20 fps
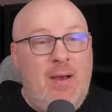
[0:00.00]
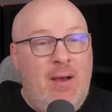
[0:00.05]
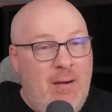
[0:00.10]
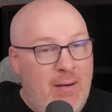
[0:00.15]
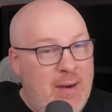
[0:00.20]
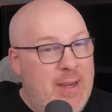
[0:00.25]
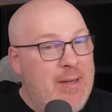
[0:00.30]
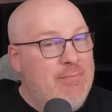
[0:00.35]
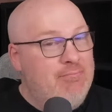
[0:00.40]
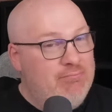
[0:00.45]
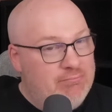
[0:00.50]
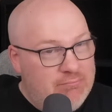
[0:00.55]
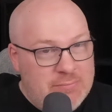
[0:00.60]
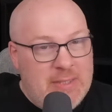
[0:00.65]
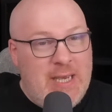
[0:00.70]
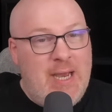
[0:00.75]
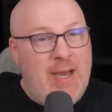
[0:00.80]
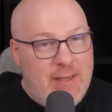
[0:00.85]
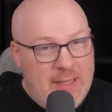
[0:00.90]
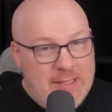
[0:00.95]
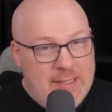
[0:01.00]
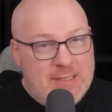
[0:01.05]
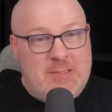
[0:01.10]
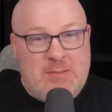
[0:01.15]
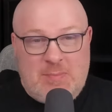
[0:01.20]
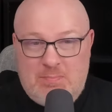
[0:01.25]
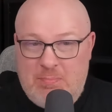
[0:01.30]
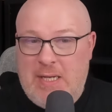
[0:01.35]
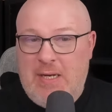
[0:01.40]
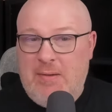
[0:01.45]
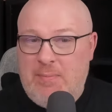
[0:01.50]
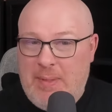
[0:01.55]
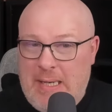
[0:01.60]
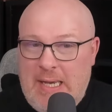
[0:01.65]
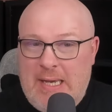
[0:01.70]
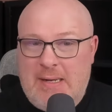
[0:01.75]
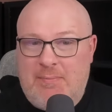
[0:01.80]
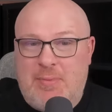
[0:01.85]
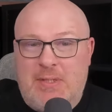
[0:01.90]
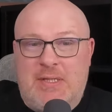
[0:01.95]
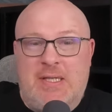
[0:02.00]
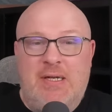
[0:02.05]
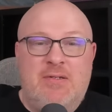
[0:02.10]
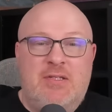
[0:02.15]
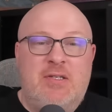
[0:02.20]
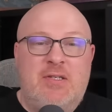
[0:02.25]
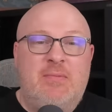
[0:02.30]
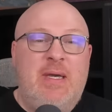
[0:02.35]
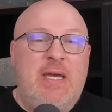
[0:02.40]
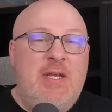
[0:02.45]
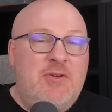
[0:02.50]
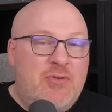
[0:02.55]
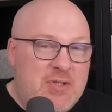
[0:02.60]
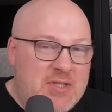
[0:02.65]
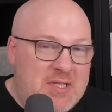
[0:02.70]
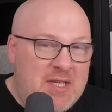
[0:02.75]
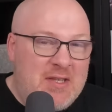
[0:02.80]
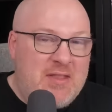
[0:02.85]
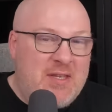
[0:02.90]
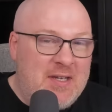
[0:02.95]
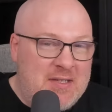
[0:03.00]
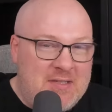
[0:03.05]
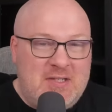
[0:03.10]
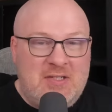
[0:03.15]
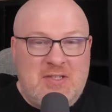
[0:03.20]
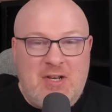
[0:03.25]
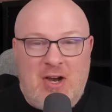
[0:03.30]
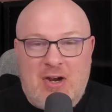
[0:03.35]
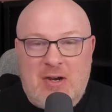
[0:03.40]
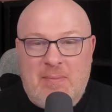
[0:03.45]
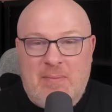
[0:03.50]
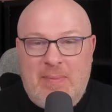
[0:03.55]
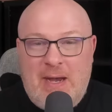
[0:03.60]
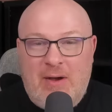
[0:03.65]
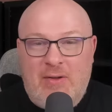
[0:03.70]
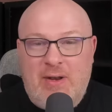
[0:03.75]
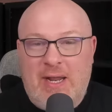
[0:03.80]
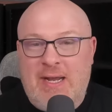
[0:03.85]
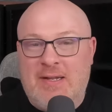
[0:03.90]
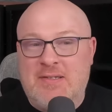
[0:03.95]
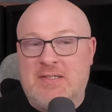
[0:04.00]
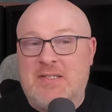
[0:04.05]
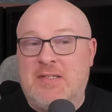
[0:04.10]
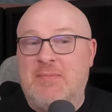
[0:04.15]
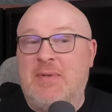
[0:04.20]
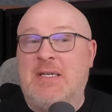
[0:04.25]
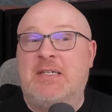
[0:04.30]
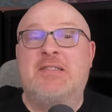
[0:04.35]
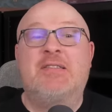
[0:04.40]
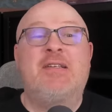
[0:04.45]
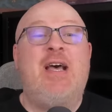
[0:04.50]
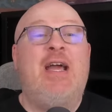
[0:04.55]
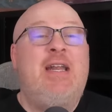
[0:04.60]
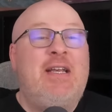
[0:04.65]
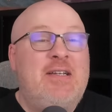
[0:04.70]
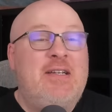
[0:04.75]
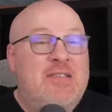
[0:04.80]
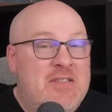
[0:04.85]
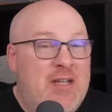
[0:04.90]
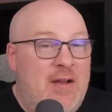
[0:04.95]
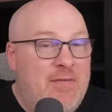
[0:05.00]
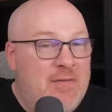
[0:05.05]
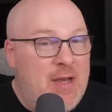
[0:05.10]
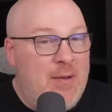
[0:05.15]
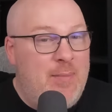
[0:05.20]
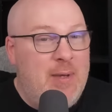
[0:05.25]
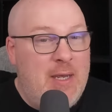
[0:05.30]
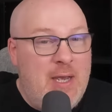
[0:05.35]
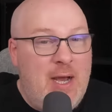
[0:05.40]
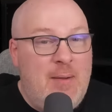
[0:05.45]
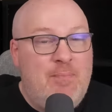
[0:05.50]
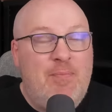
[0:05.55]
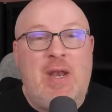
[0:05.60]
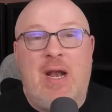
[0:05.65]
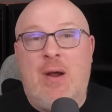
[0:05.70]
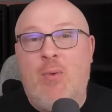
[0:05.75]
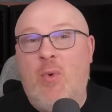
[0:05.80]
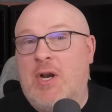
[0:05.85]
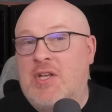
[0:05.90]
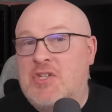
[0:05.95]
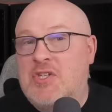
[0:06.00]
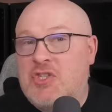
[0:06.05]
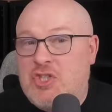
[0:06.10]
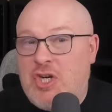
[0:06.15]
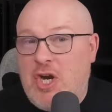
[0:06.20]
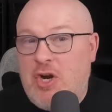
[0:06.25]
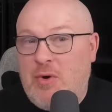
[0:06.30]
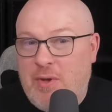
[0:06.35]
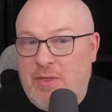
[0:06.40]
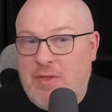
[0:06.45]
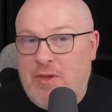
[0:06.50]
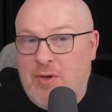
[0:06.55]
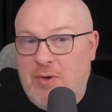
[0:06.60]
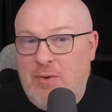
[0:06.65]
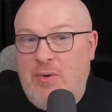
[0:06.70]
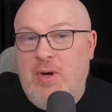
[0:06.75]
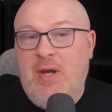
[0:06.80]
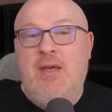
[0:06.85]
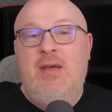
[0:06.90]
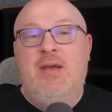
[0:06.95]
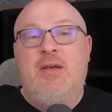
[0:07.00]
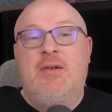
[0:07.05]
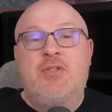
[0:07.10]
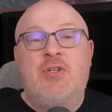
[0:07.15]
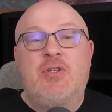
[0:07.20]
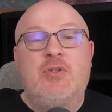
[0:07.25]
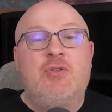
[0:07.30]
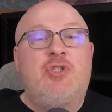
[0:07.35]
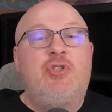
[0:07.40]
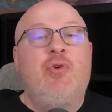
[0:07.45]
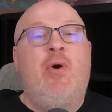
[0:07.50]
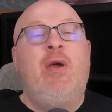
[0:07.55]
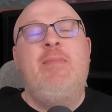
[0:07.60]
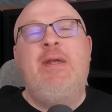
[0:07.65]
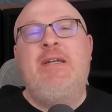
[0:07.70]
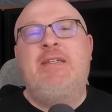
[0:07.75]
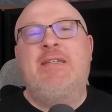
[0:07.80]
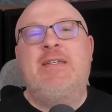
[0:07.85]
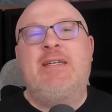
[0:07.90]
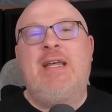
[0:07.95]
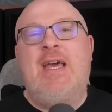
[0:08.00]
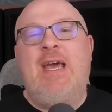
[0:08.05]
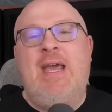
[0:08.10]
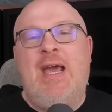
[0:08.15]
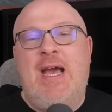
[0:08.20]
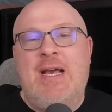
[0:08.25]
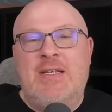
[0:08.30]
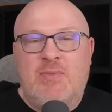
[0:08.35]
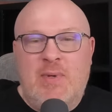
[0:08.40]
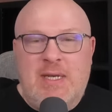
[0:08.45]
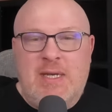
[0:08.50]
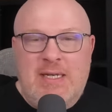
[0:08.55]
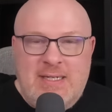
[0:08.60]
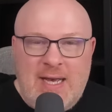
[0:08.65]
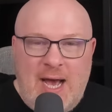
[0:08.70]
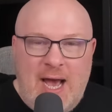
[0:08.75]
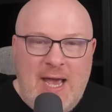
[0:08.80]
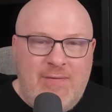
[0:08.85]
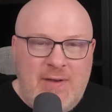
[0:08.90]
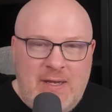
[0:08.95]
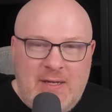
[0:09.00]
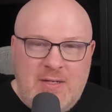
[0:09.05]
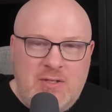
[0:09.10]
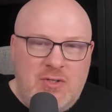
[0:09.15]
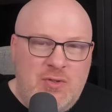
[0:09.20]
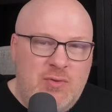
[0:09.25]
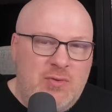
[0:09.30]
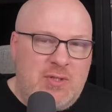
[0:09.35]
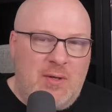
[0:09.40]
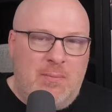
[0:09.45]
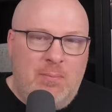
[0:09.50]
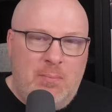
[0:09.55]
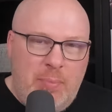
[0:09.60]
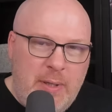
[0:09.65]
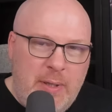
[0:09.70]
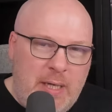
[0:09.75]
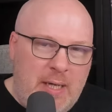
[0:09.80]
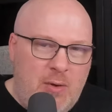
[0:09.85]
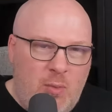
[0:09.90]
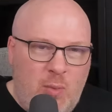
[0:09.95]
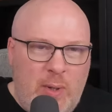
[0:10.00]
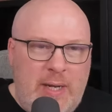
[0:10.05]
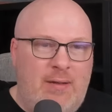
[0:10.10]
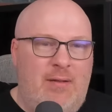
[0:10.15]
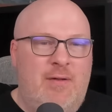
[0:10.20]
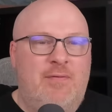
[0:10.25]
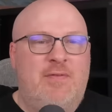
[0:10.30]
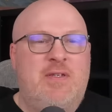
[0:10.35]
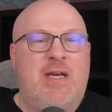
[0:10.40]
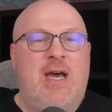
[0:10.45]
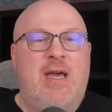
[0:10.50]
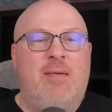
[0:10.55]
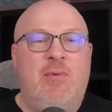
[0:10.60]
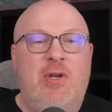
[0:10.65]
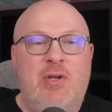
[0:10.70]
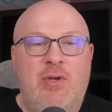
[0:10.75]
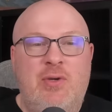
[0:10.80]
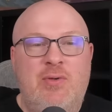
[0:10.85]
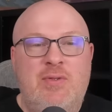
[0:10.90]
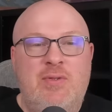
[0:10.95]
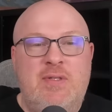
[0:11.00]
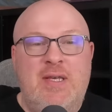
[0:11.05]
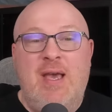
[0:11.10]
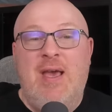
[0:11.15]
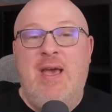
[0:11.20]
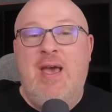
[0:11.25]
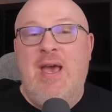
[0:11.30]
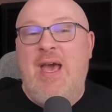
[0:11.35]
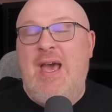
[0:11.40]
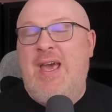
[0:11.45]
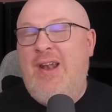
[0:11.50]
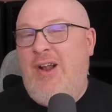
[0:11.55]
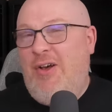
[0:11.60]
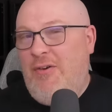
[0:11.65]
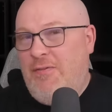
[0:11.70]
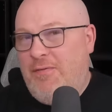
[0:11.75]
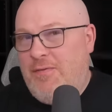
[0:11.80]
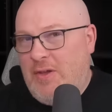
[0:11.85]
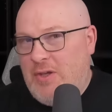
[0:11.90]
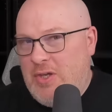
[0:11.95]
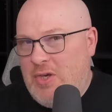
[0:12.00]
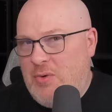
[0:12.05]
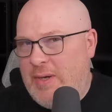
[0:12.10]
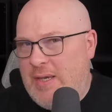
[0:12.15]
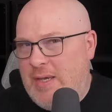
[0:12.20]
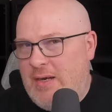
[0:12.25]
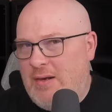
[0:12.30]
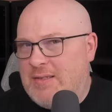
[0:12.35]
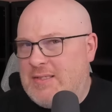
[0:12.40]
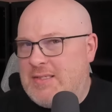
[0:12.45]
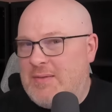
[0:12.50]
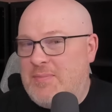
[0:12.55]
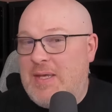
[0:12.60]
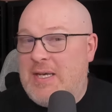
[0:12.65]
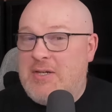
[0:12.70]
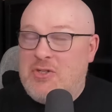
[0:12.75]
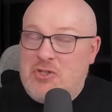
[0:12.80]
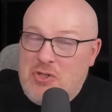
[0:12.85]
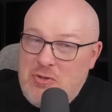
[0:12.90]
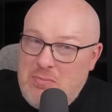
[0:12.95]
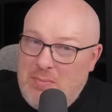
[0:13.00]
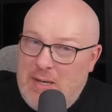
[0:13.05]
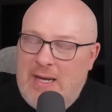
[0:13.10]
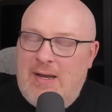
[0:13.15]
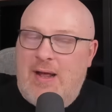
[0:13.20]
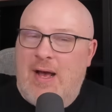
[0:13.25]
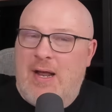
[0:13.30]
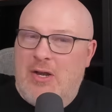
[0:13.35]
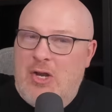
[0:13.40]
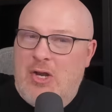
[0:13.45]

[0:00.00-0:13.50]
All right, yeah, it's been a bit, but there's some interesting things to talk about and some exciting stuff coming up that I want to share with you. So join me today as we dive into some big Wheel of Time news, and I'll fill you in on some things you may not